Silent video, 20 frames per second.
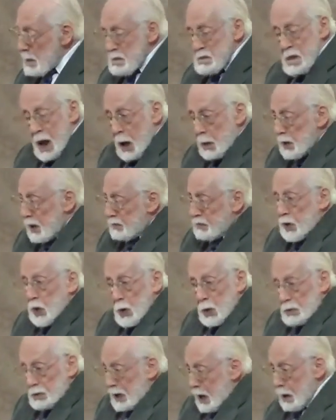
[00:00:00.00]
Now, if you
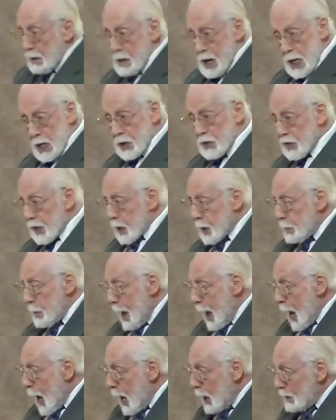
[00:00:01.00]
don't care anything
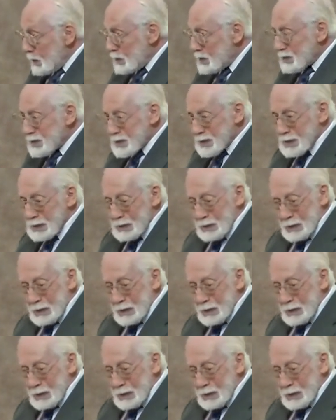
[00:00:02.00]
about